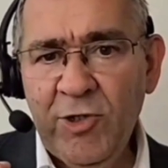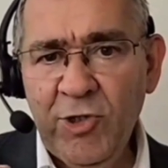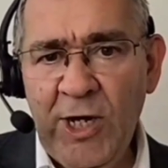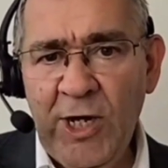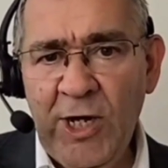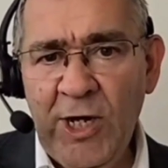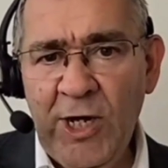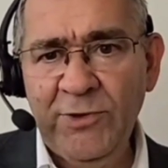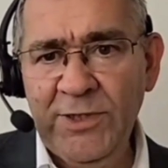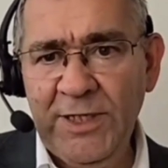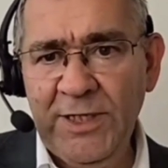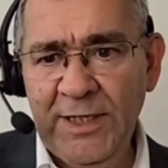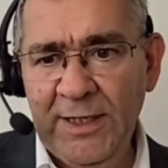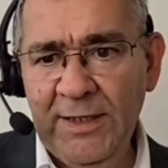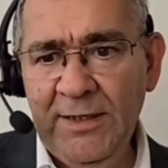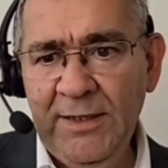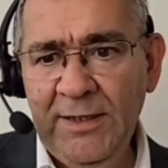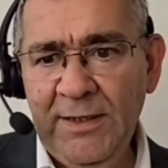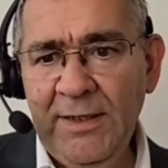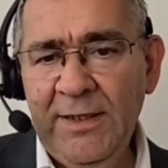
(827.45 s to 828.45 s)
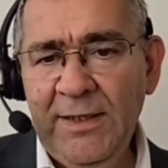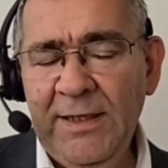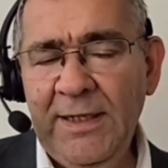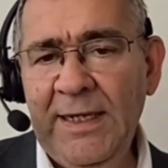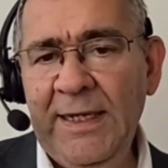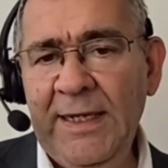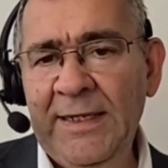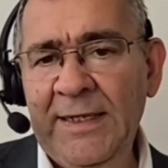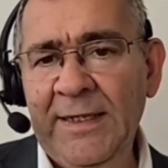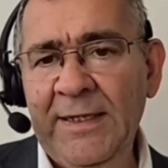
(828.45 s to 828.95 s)
grounding
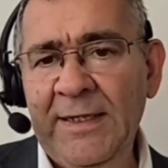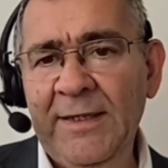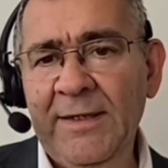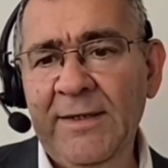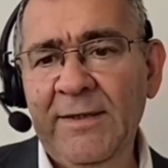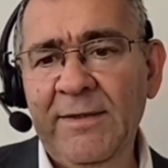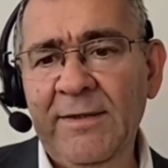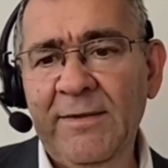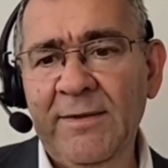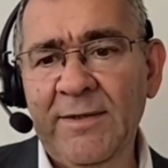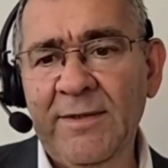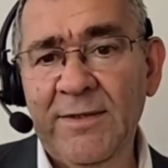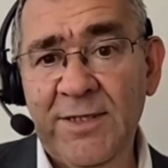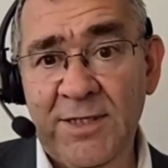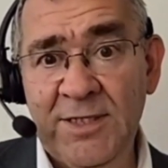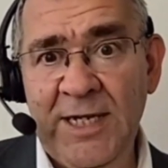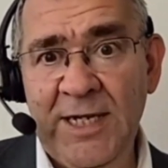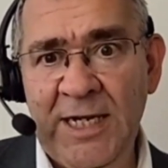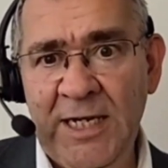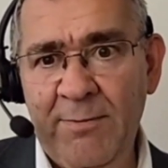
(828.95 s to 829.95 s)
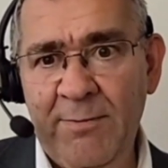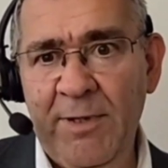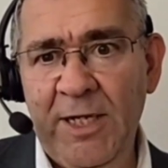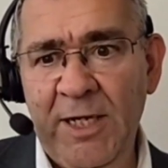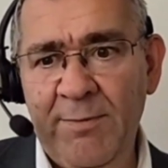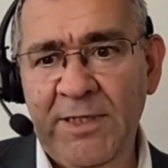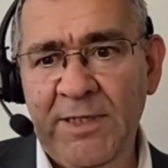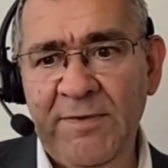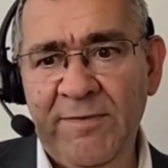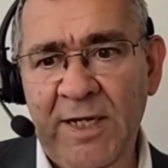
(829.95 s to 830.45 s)
in
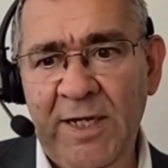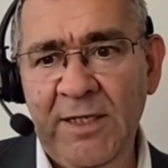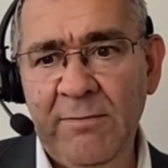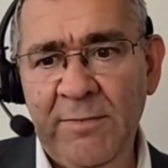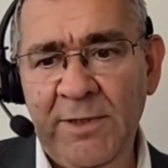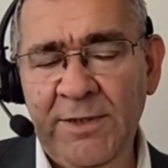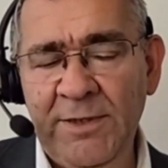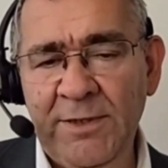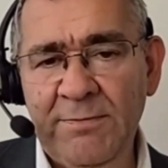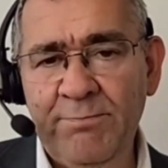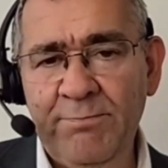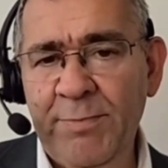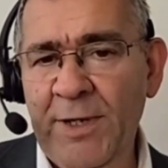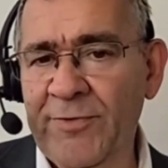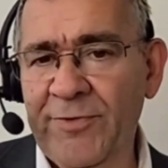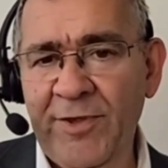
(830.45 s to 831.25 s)
sustainable urban development,